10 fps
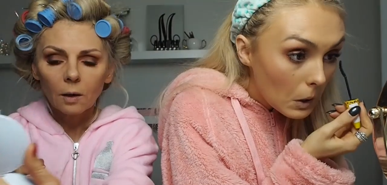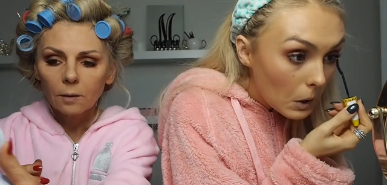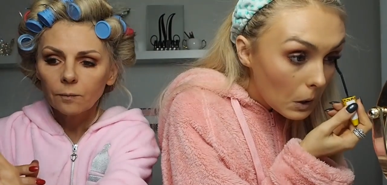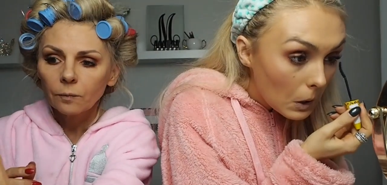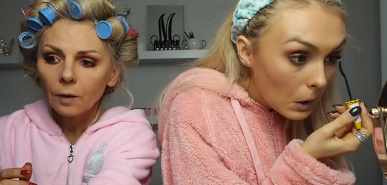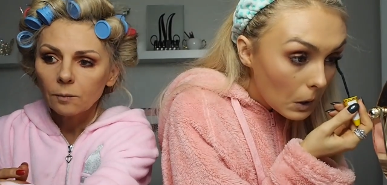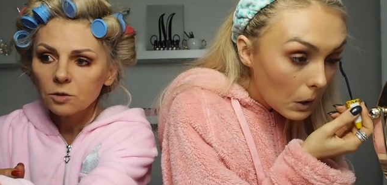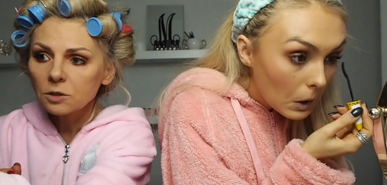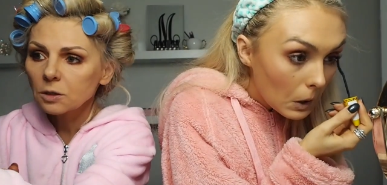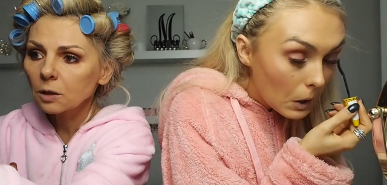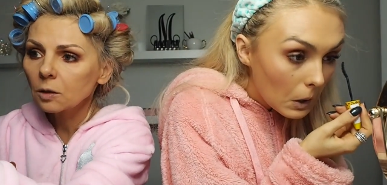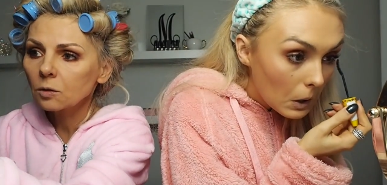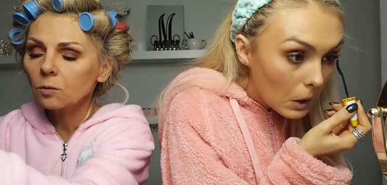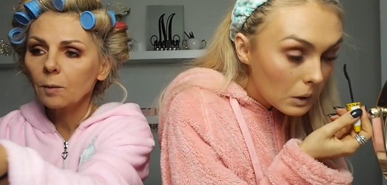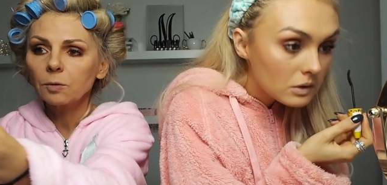Speaker 1: um, I'm just thinking,
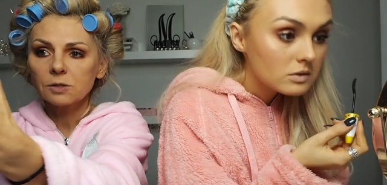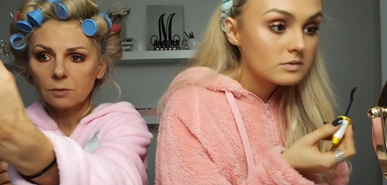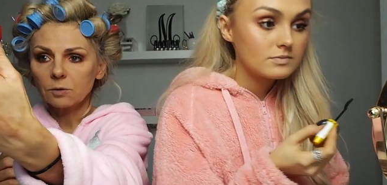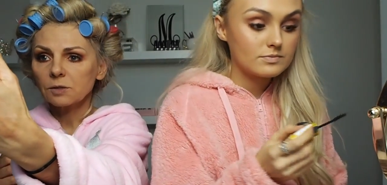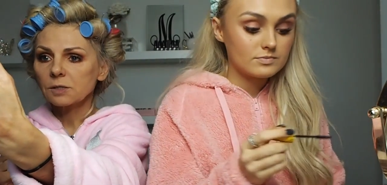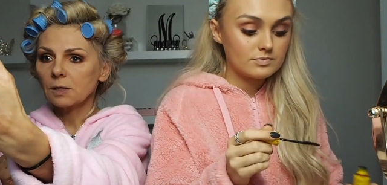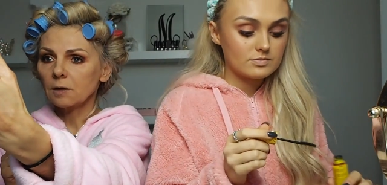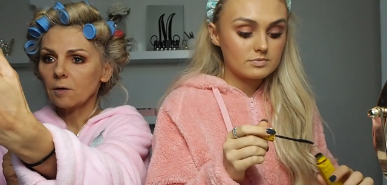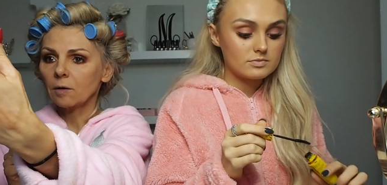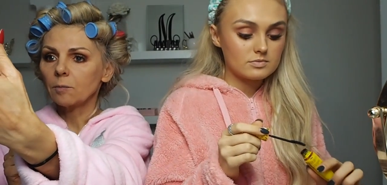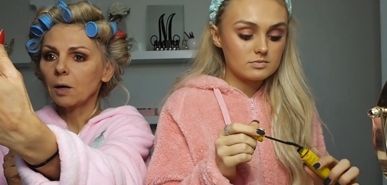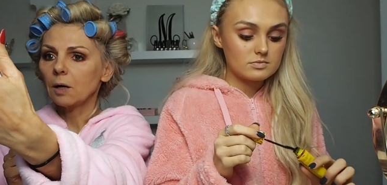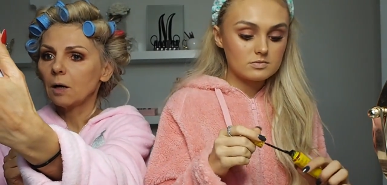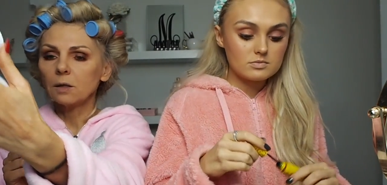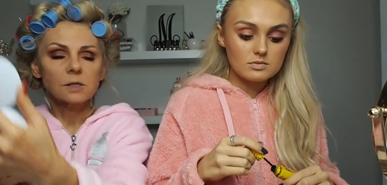do I put some concealer under
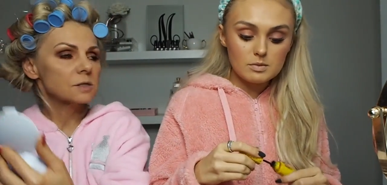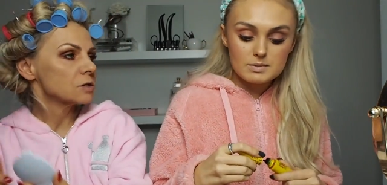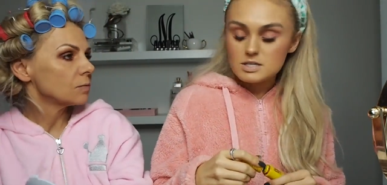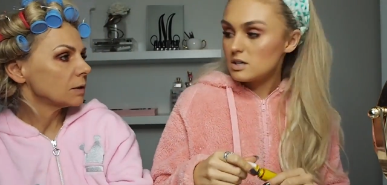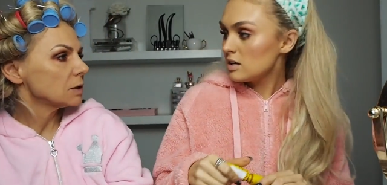my eyes? Do I